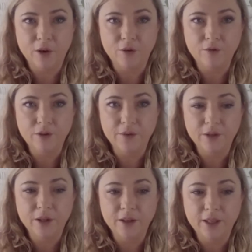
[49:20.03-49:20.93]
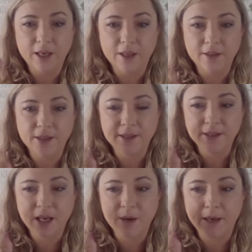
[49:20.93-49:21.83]
to what level they are
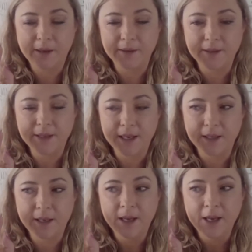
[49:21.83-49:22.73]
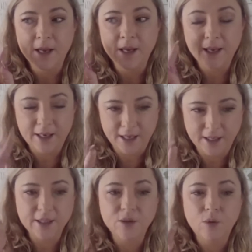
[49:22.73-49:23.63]
involved, even though the cards has come
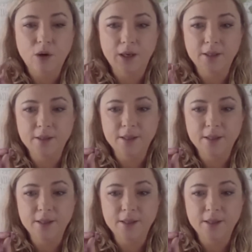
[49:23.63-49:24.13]
out and said